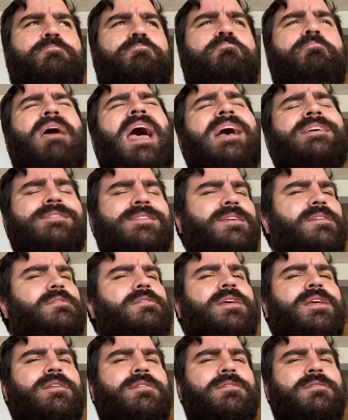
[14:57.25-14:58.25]

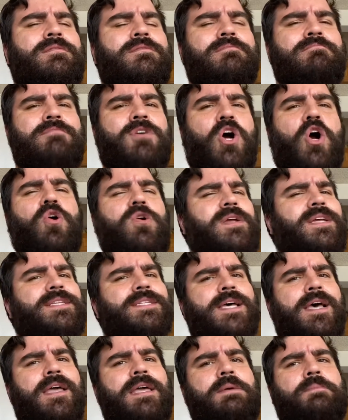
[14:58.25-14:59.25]
masculine
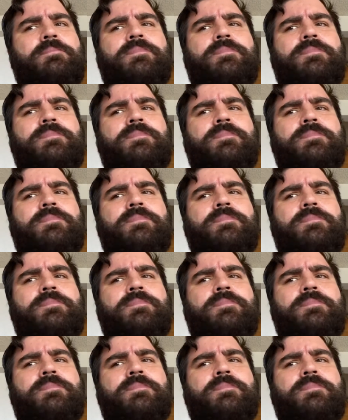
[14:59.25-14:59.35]
archetype.